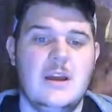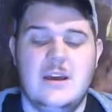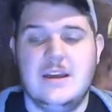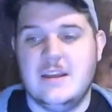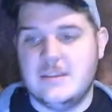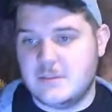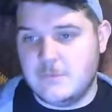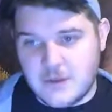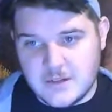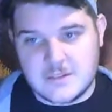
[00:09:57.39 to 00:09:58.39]
against a
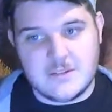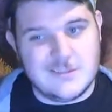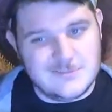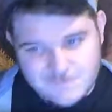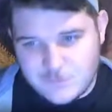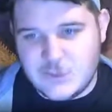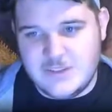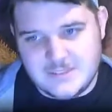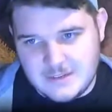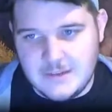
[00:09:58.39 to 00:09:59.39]
monster. Pretty
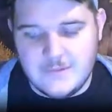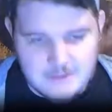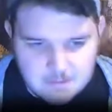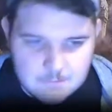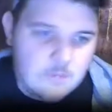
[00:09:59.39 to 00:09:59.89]
significant.